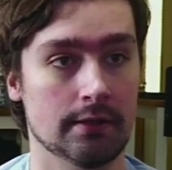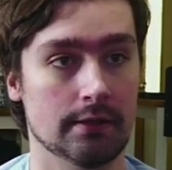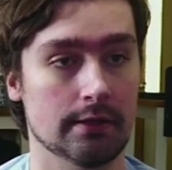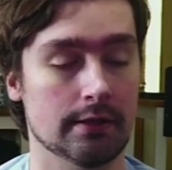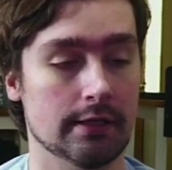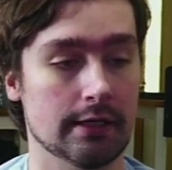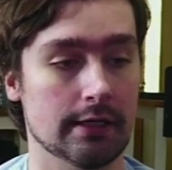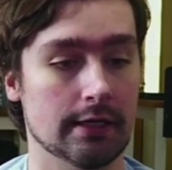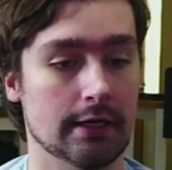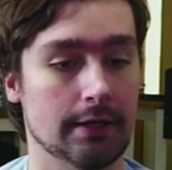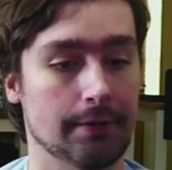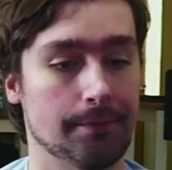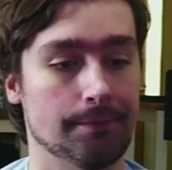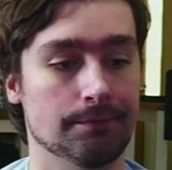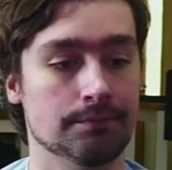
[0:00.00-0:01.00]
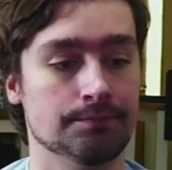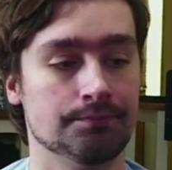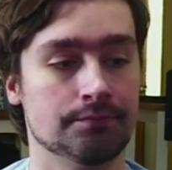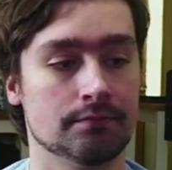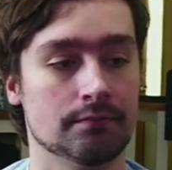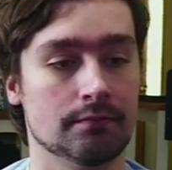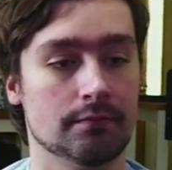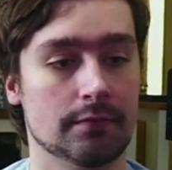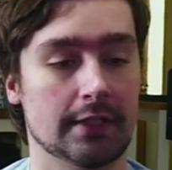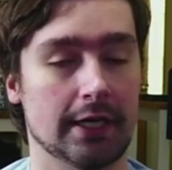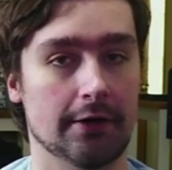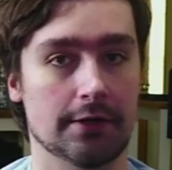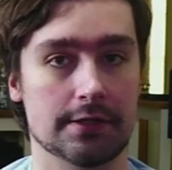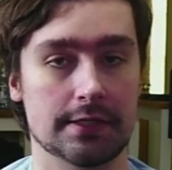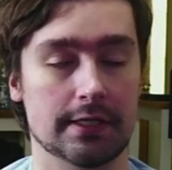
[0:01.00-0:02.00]
the um,
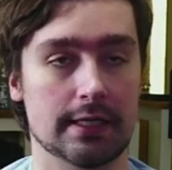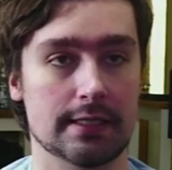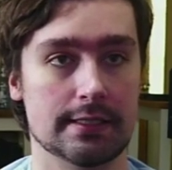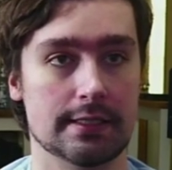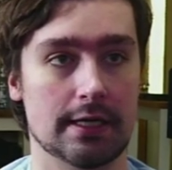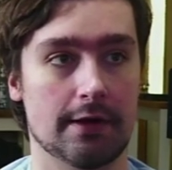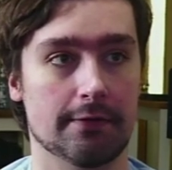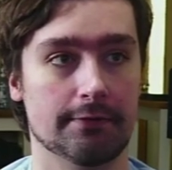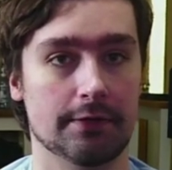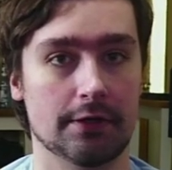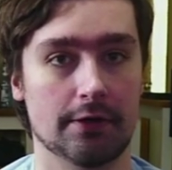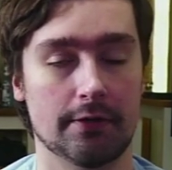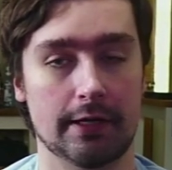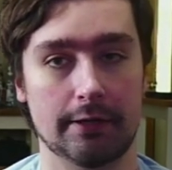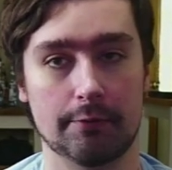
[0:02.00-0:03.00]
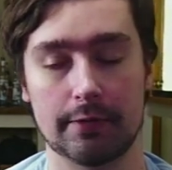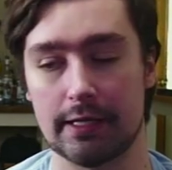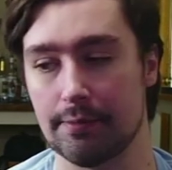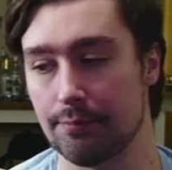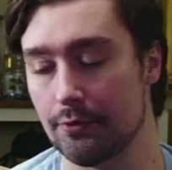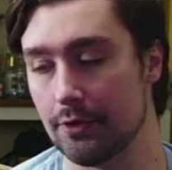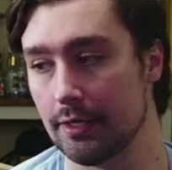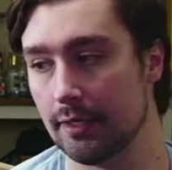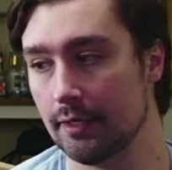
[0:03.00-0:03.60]
keratin and stuff. You know, like when they put